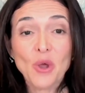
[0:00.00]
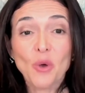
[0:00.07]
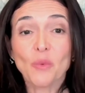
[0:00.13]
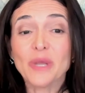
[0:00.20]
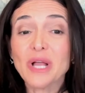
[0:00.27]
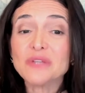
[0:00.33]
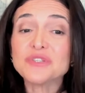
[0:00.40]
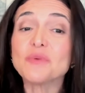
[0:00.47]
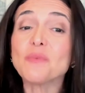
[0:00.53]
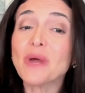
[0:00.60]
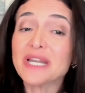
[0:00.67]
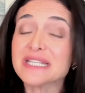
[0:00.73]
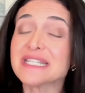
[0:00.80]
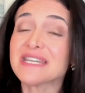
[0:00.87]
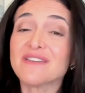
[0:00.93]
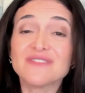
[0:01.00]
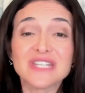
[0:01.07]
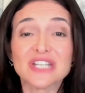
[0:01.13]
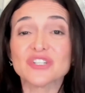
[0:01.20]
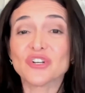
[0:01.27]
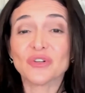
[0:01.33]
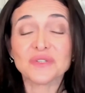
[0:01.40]
We also wanted to give
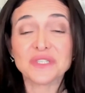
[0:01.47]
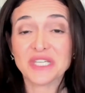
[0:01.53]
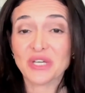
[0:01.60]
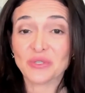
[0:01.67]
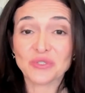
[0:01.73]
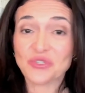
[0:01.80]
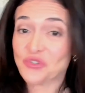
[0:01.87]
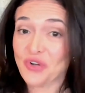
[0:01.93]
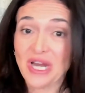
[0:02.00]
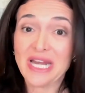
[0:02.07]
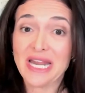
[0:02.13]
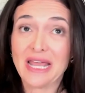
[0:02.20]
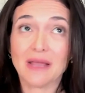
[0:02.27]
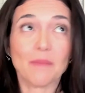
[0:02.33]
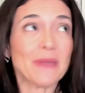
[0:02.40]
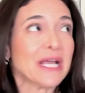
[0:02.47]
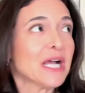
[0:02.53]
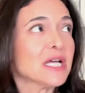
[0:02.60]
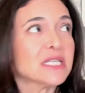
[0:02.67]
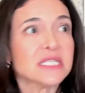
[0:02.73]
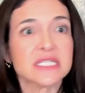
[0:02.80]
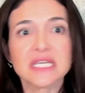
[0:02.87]
digital skills training
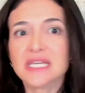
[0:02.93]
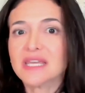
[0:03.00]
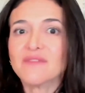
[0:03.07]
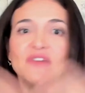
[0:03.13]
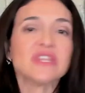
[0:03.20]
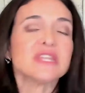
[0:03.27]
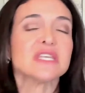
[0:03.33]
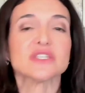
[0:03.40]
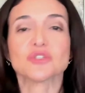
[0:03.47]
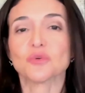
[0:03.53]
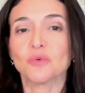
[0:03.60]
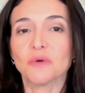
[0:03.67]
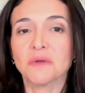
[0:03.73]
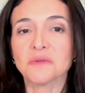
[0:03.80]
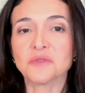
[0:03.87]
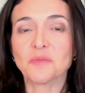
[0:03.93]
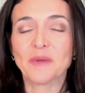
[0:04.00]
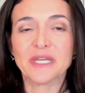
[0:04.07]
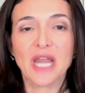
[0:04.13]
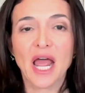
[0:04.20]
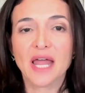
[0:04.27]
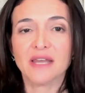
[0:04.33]
because giving these tools, but
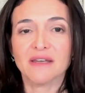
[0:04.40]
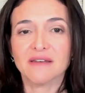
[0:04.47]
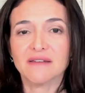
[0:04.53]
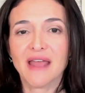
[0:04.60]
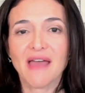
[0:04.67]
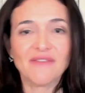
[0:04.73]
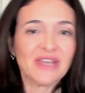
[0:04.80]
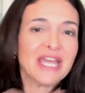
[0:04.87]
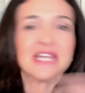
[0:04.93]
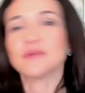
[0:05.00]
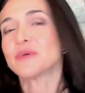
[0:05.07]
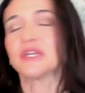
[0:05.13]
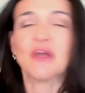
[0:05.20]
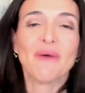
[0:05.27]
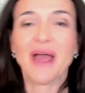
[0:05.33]
not having anyone know